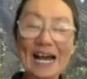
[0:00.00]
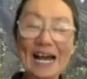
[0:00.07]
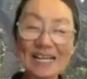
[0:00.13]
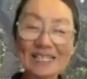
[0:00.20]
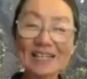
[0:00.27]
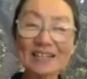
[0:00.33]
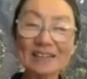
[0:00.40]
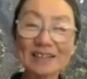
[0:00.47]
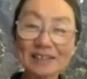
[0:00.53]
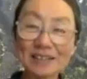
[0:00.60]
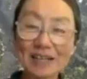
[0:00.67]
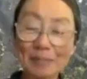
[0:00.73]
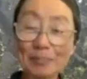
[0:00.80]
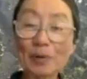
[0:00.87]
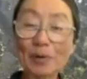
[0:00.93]
I think the
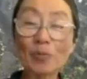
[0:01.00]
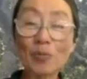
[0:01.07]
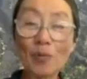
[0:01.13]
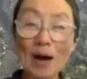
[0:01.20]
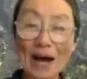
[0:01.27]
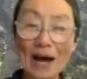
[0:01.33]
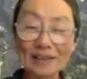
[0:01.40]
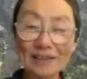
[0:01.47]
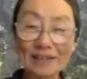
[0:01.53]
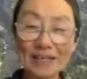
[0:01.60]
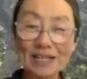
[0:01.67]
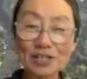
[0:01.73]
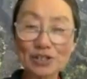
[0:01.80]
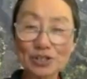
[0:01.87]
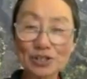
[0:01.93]
number one
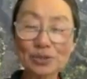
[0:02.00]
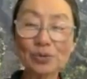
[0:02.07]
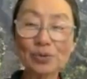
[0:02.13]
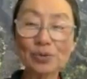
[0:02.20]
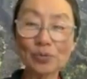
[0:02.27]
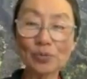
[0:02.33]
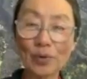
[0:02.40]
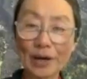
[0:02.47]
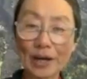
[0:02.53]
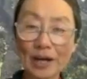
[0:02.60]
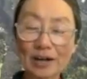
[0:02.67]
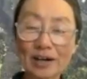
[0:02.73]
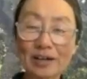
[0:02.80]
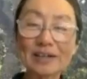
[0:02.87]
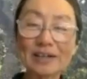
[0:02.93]
is to
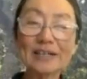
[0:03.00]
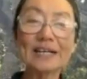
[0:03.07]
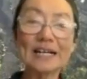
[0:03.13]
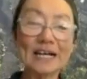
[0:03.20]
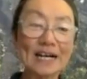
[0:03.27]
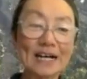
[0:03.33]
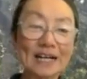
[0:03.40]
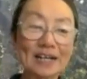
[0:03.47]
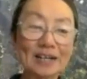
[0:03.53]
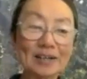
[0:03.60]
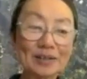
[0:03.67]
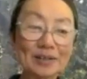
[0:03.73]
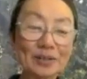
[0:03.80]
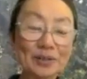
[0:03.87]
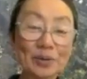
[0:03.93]
wear,
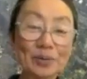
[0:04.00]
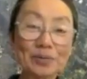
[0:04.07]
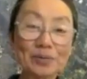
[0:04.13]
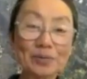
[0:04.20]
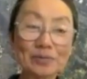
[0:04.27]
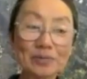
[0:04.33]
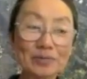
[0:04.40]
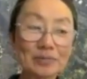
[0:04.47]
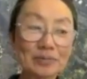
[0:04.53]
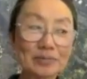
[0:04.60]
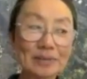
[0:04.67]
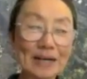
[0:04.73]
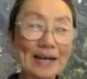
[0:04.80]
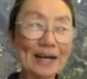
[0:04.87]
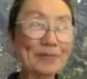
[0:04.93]
you know,
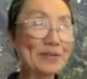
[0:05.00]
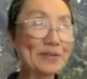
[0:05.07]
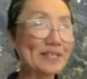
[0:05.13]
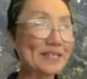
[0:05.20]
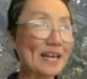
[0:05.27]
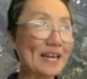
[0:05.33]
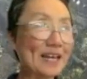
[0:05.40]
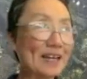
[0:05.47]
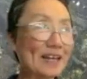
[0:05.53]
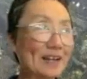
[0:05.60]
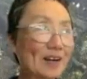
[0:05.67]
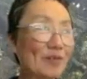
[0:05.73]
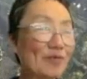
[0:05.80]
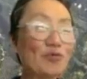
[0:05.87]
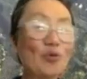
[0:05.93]
I would say
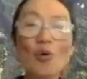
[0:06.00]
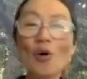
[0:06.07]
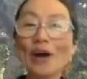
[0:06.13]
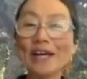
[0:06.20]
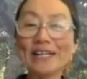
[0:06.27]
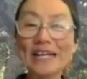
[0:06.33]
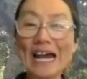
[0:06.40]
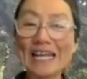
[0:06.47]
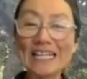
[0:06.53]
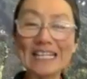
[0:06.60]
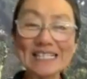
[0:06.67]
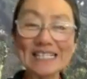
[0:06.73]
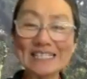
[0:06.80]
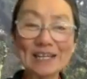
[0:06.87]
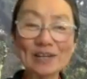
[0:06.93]
avoid
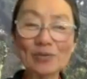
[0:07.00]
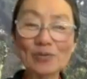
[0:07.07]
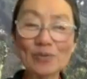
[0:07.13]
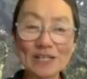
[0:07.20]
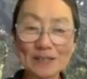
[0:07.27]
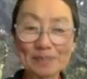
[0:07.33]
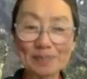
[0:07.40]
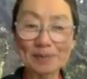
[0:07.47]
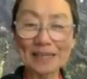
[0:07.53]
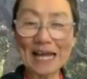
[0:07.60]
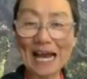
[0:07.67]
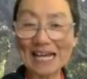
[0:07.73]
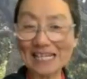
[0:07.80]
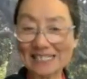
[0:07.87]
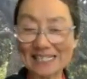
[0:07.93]
anything with
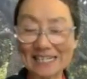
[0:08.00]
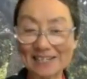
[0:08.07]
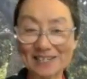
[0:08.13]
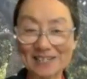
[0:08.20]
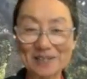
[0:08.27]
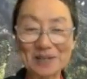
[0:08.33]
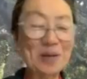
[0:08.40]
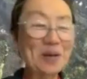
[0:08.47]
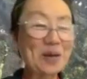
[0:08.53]
plastics.